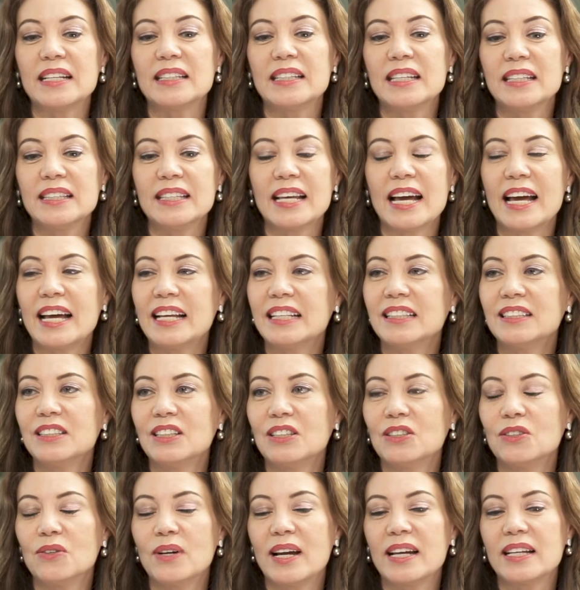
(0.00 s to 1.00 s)
I did that.
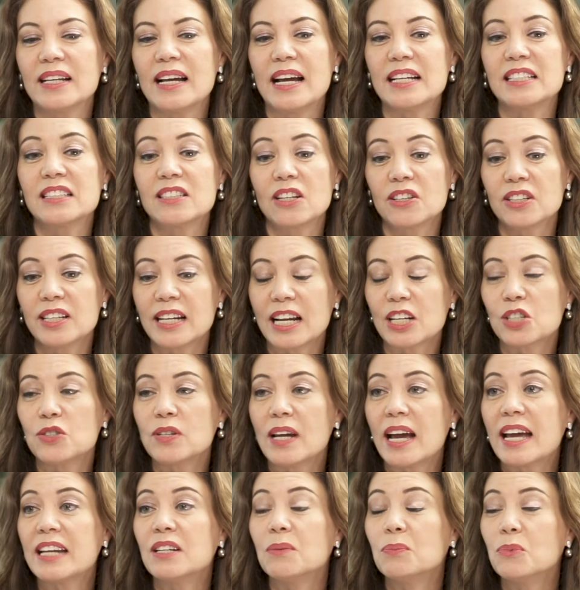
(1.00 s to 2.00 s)
I started,
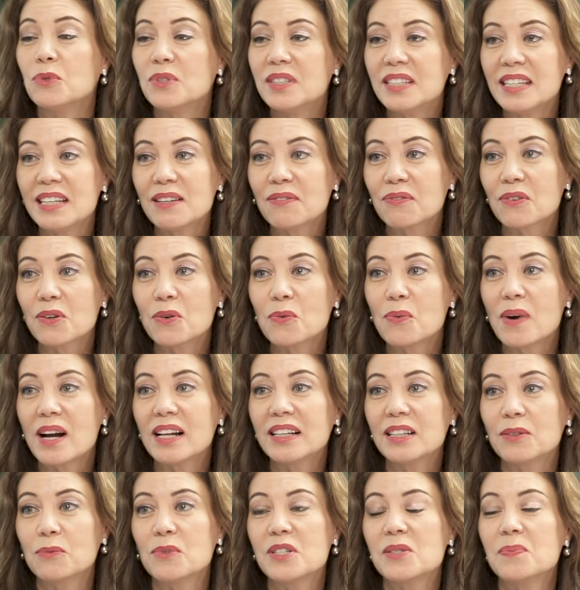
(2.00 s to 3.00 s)
actually, I had a boutique for a
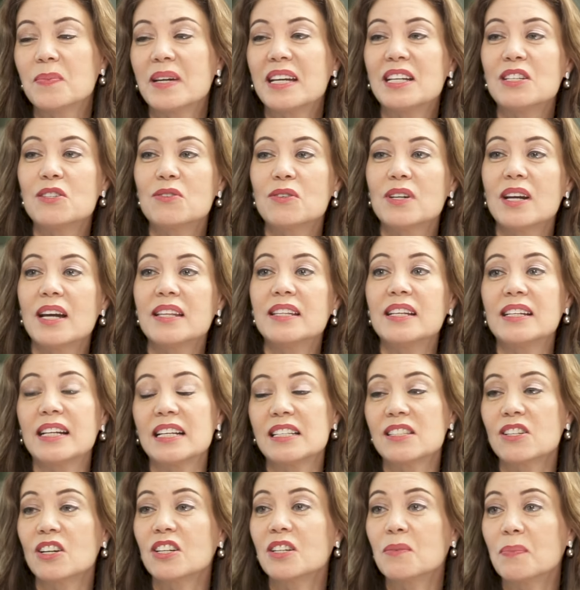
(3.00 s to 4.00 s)
while at Wisma Atria. Then
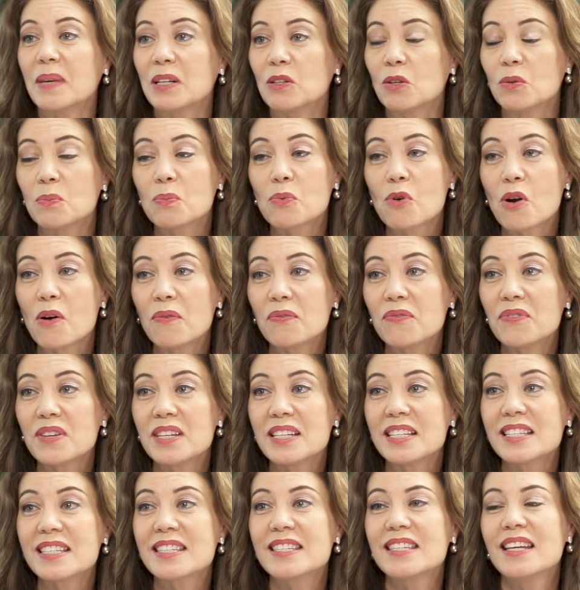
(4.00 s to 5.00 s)
I started my
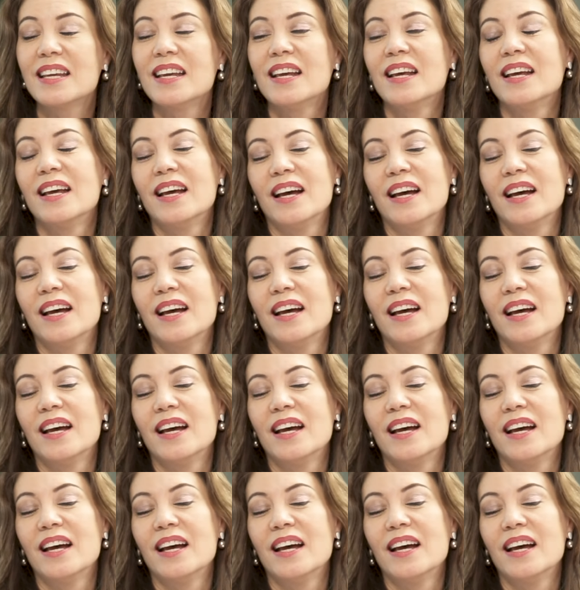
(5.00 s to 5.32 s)
nonprofits.